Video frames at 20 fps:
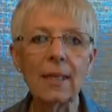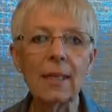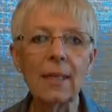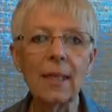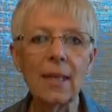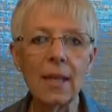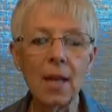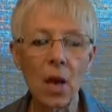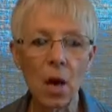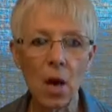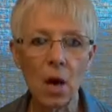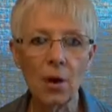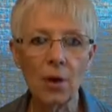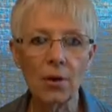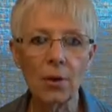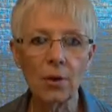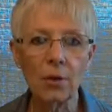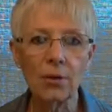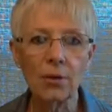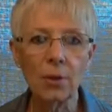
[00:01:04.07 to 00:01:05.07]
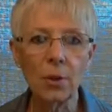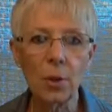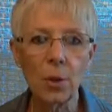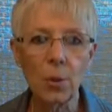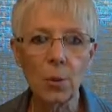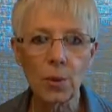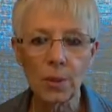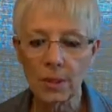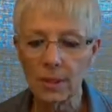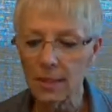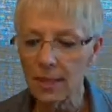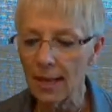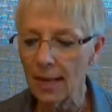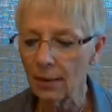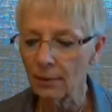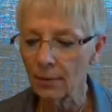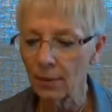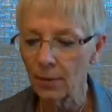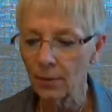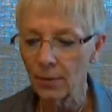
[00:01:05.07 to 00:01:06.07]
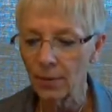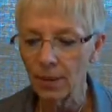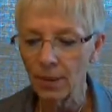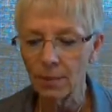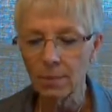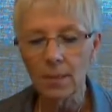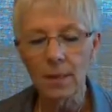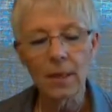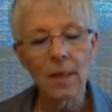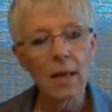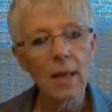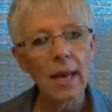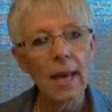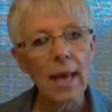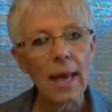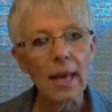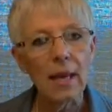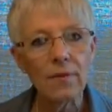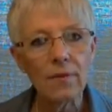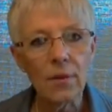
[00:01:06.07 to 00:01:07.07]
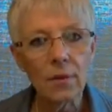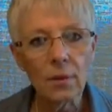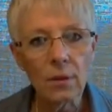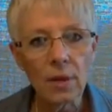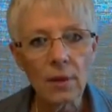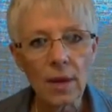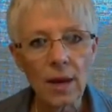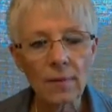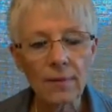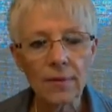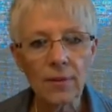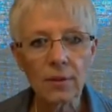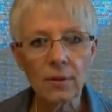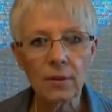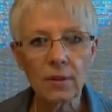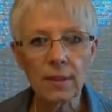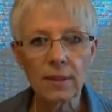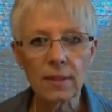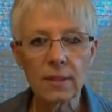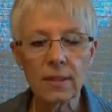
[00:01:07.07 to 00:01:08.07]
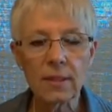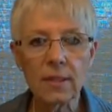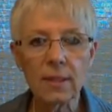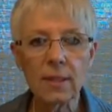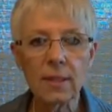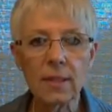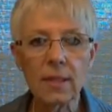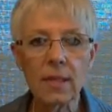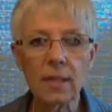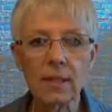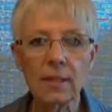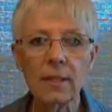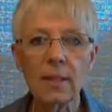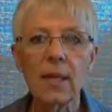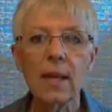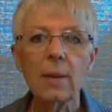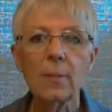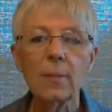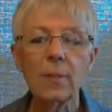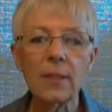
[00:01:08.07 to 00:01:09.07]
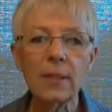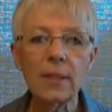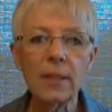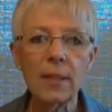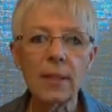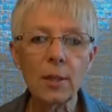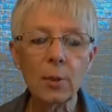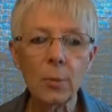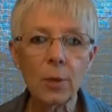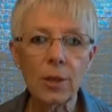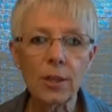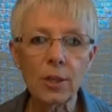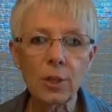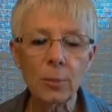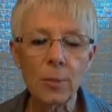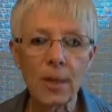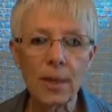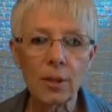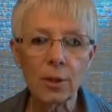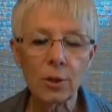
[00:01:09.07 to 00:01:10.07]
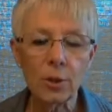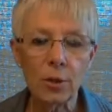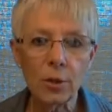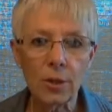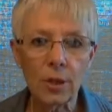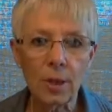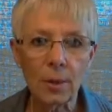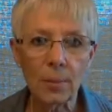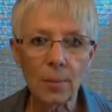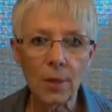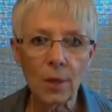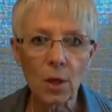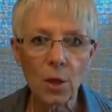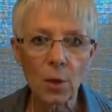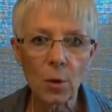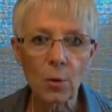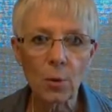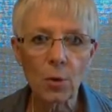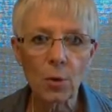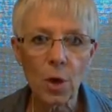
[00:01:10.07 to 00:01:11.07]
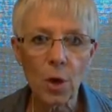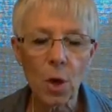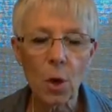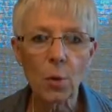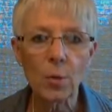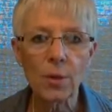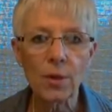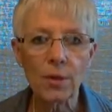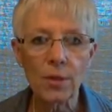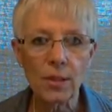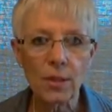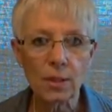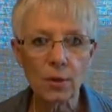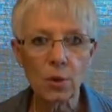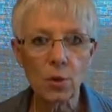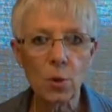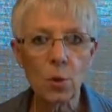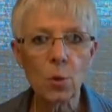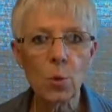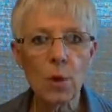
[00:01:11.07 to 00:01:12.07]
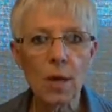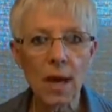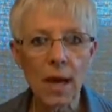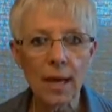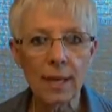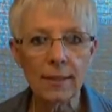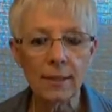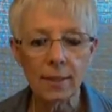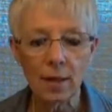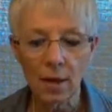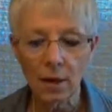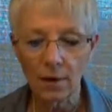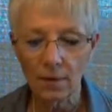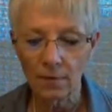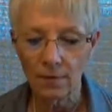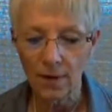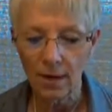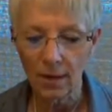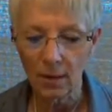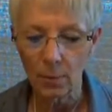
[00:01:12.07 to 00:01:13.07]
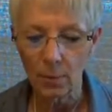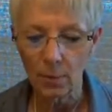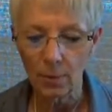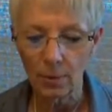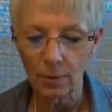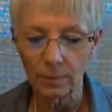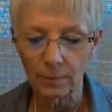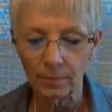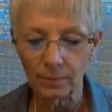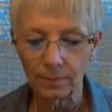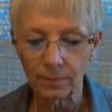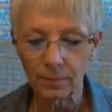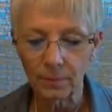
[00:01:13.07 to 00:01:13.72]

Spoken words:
in the article so you can download them. And if you're a loan officer listening to this, please let your branch manager or company owner know that these new guides are available.